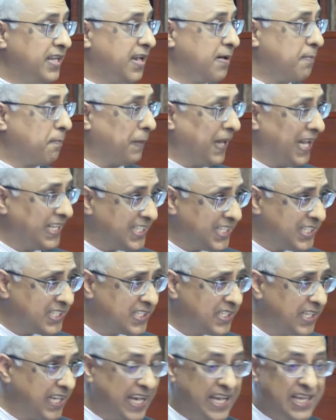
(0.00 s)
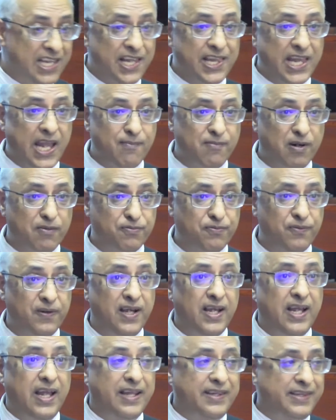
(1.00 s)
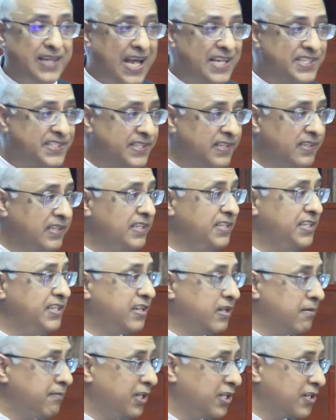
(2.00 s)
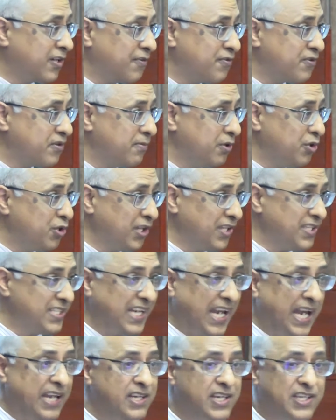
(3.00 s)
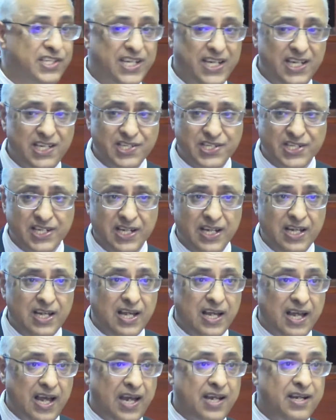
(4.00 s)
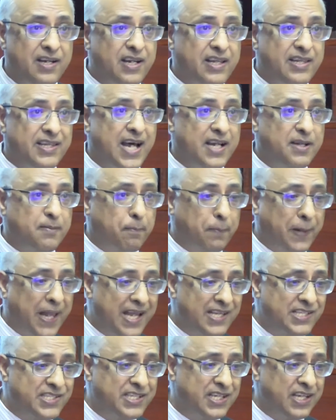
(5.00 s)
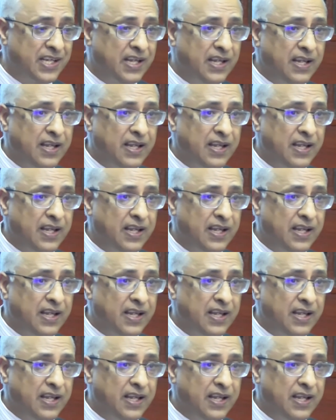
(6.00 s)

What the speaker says: their pledges in the name of nationally determined contributions, NDCs, and that pledge